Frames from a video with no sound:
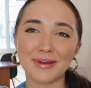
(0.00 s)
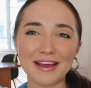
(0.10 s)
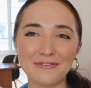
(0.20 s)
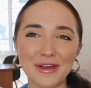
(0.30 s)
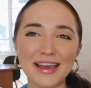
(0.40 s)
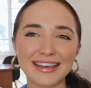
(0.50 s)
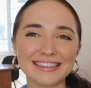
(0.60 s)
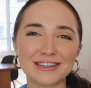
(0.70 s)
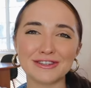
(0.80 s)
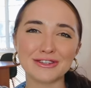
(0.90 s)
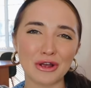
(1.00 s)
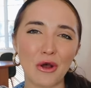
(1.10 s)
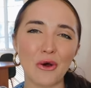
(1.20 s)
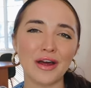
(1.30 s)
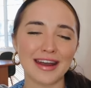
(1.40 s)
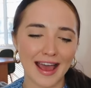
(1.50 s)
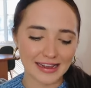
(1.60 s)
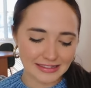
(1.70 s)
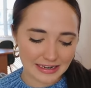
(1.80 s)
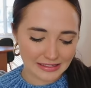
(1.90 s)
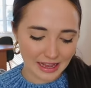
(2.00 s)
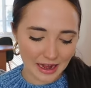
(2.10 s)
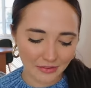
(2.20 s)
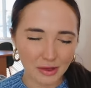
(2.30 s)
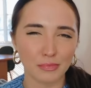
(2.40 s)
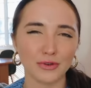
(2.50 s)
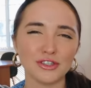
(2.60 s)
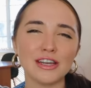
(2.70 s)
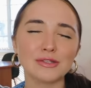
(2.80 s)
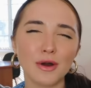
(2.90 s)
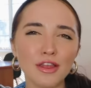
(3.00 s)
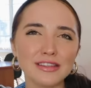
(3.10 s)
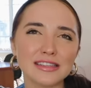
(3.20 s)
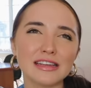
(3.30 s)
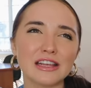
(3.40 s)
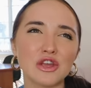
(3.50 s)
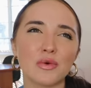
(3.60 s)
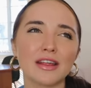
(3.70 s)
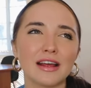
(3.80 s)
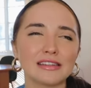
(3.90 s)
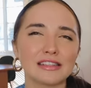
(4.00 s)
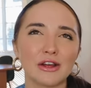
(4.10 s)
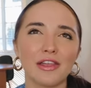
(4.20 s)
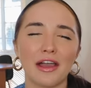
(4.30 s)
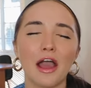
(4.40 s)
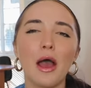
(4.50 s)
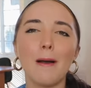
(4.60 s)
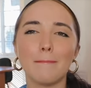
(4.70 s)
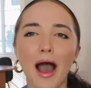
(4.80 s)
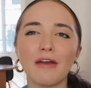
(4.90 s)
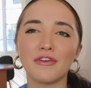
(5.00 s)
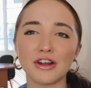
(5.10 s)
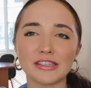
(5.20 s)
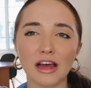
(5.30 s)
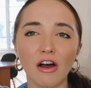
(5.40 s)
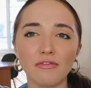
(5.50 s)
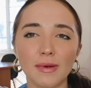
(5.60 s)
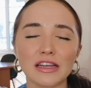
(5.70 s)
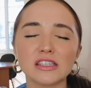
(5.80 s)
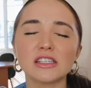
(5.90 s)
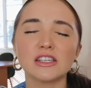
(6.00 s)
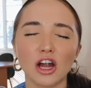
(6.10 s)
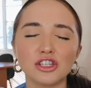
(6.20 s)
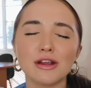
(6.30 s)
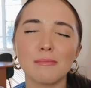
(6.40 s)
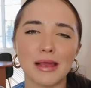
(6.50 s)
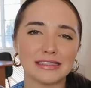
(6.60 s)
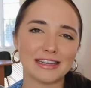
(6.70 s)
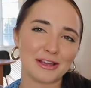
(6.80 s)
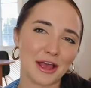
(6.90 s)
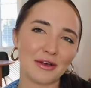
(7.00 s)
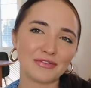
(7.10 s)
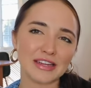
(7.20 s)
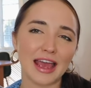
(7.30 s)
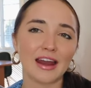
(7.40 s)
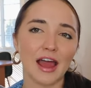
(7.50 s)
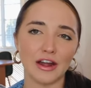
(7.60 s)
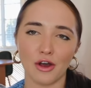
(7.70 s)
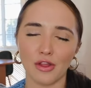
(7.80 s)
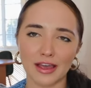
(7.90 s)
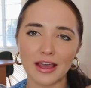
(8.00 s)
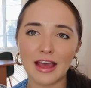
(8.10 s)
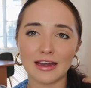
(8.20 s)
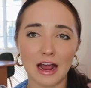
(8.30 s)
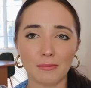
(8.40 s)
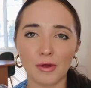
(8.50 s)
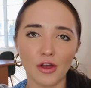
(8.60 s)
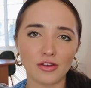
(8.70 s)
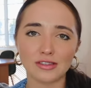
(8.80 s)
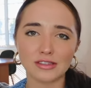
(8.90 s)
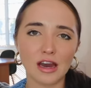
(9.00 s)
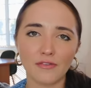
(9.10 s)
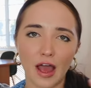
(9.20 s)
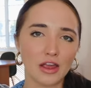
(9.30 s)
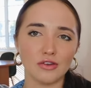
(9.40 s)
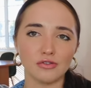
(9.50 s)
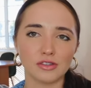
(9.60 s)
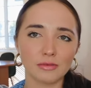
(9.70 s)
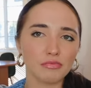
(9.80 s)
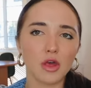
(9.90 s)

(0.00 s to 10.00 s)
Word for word: but I feel like it's just so nice and it's kind of like bougie. It's one of those things that you wouldn't necessarily like buy for yourself but is such an amazing gift and I know like neck pillows and stuff I use